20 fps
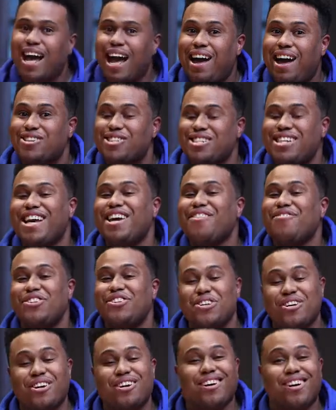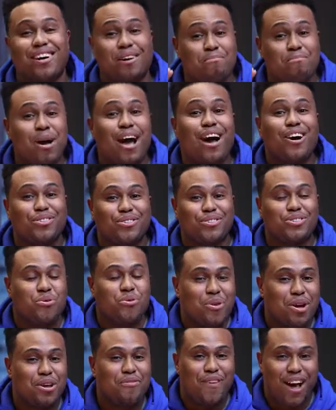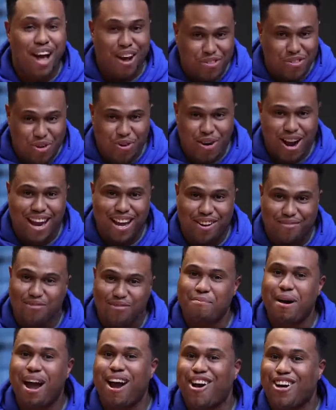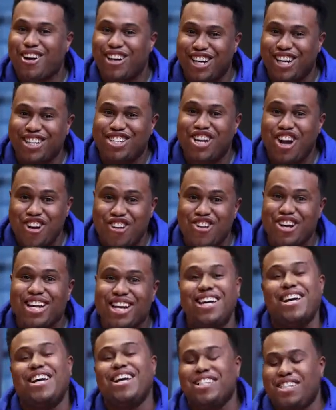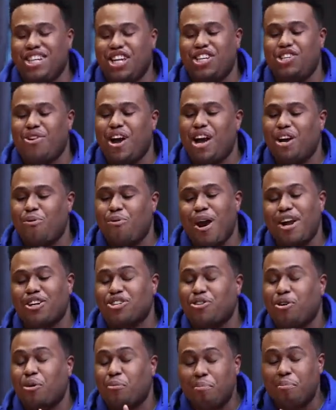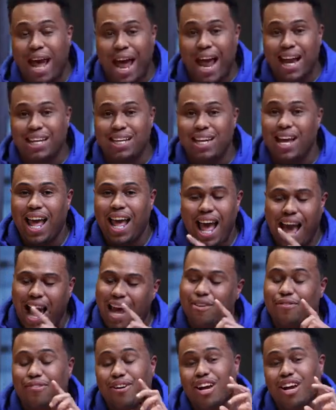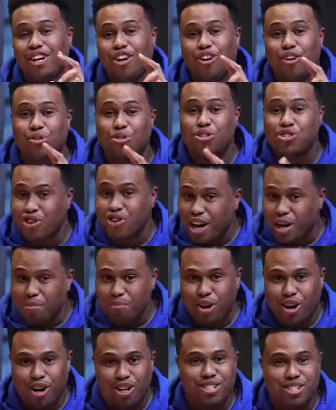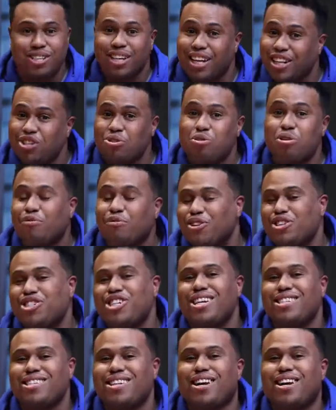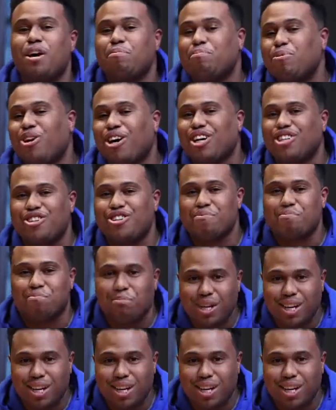I'll save you about 25 grand from hiring an attorney, teach you how to write your own patent, how to file your own trademarks, and do it for just a couple $100.